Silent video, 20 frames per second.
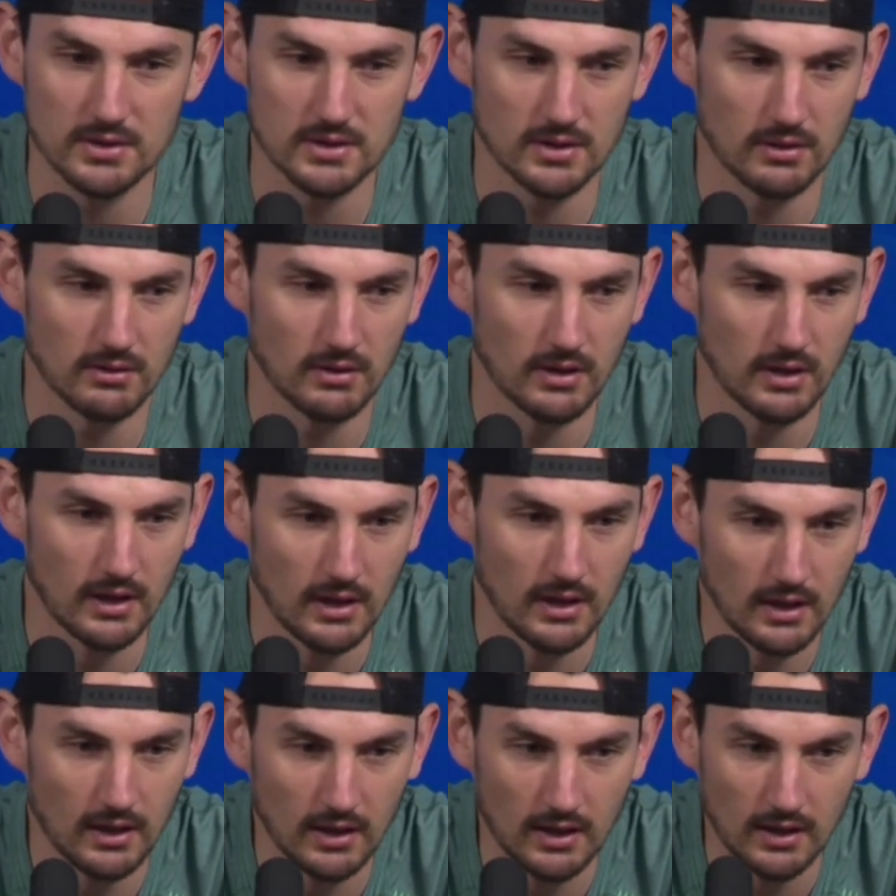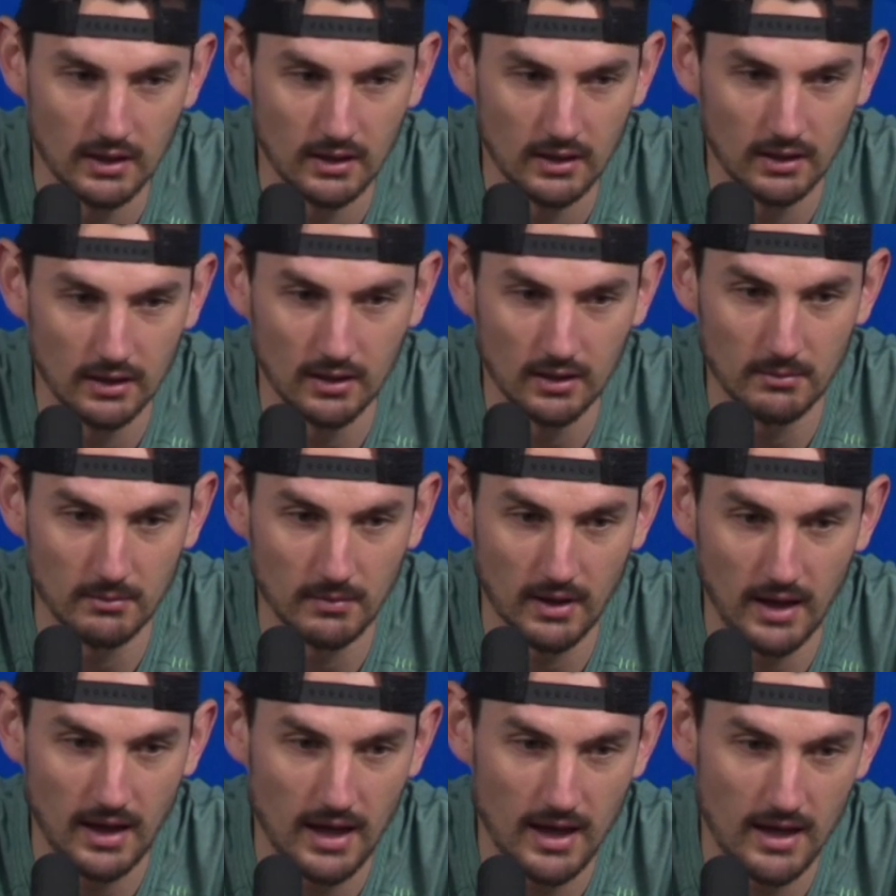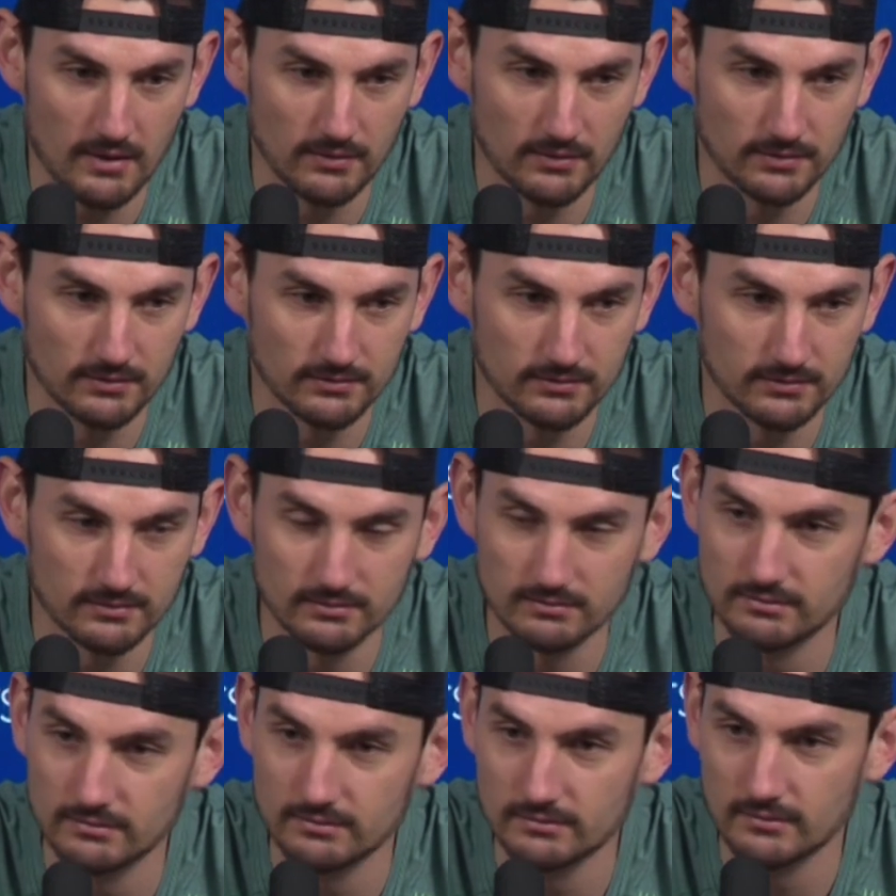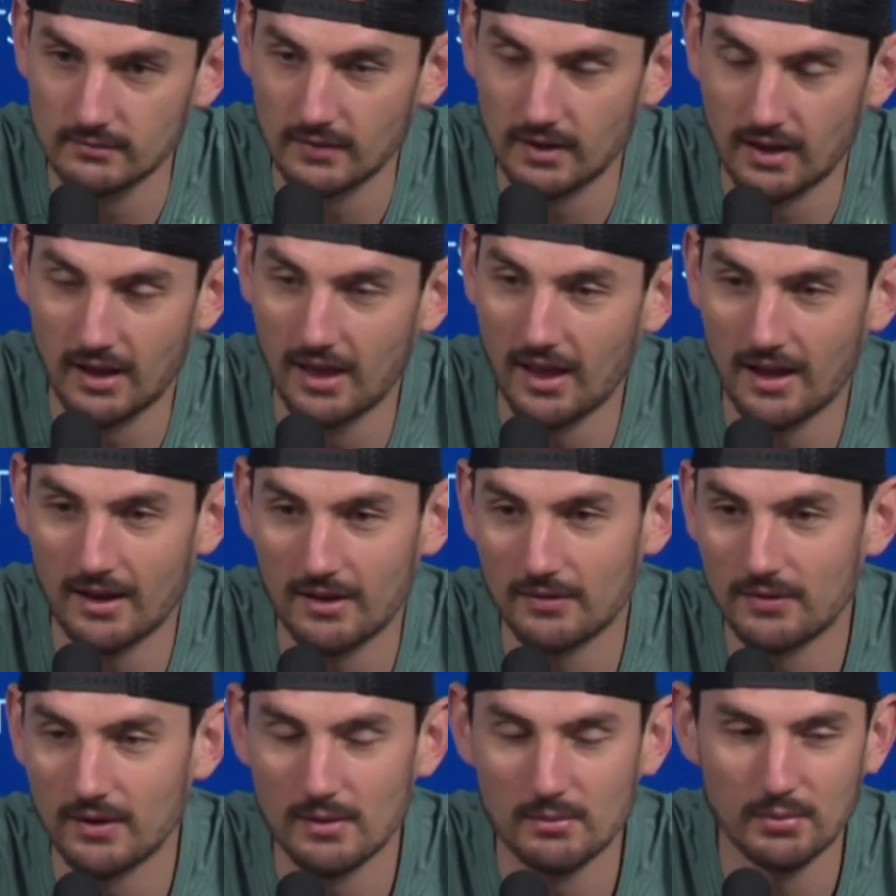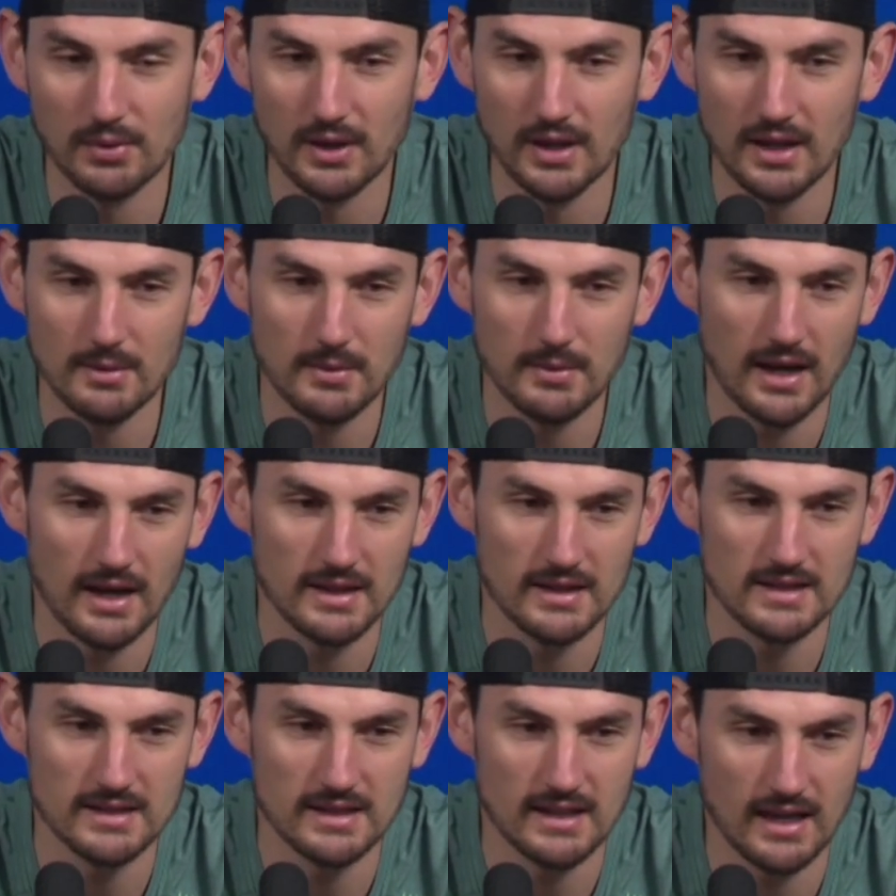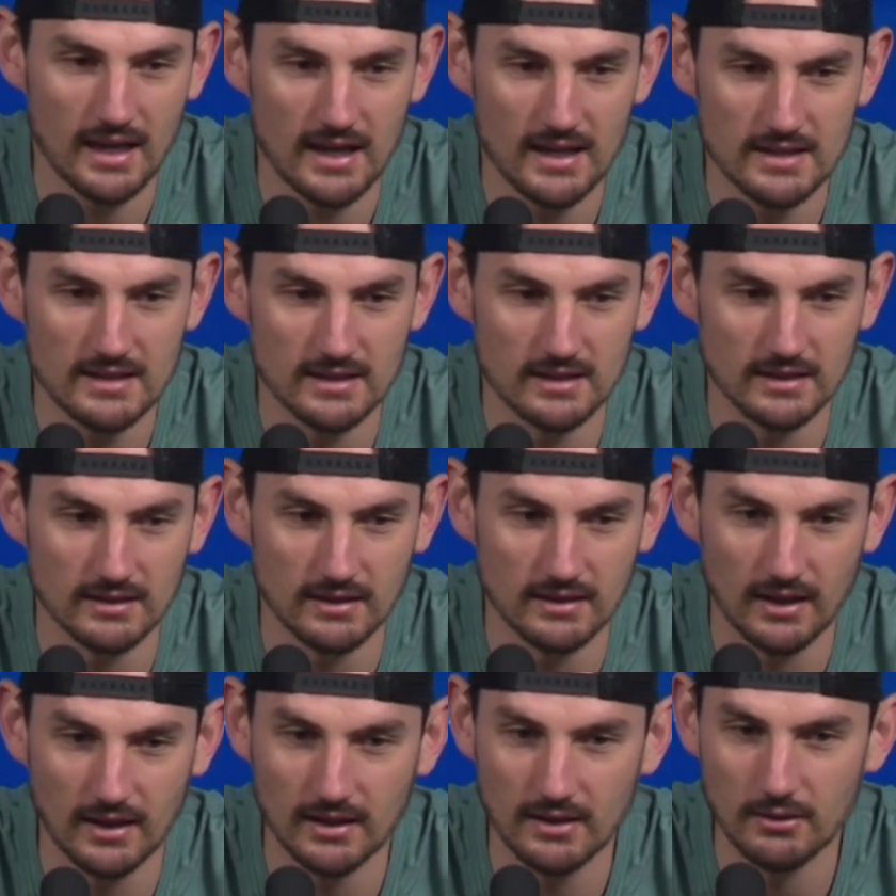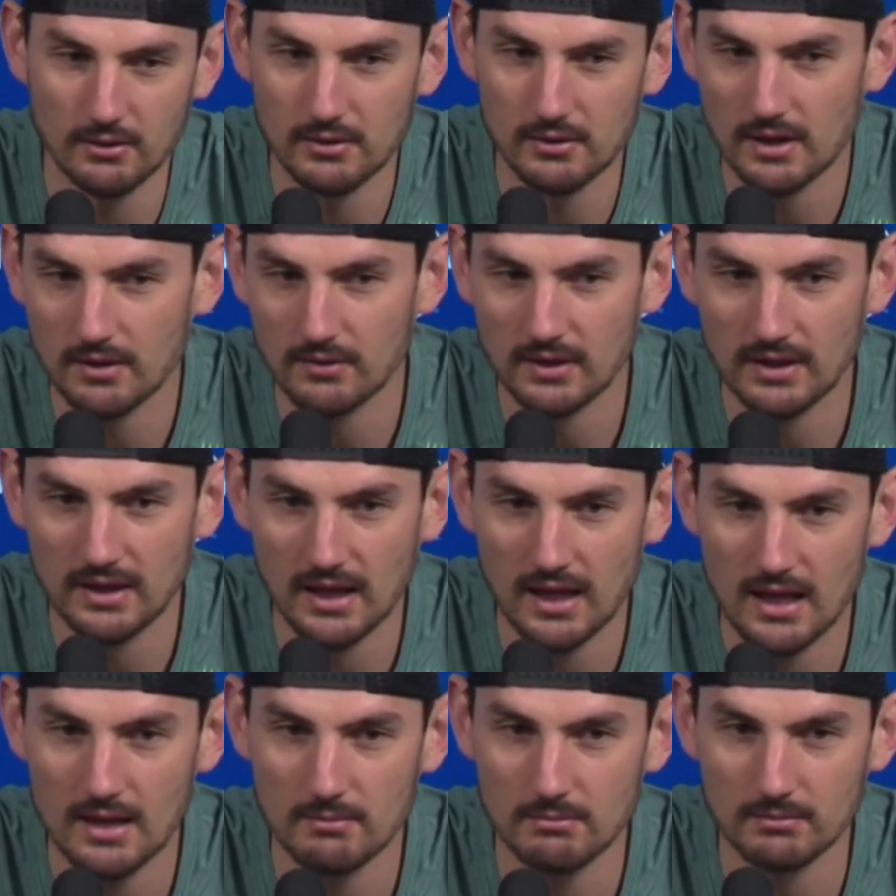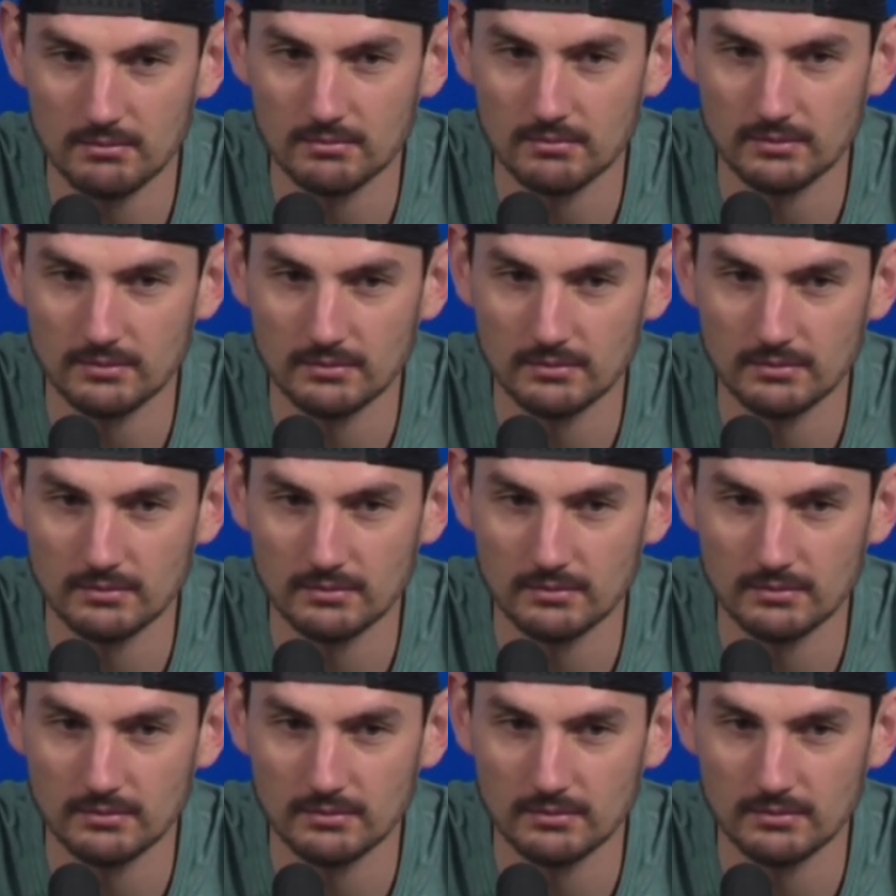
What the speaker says: So I have a lot of fun playing behind these guys and I go into every game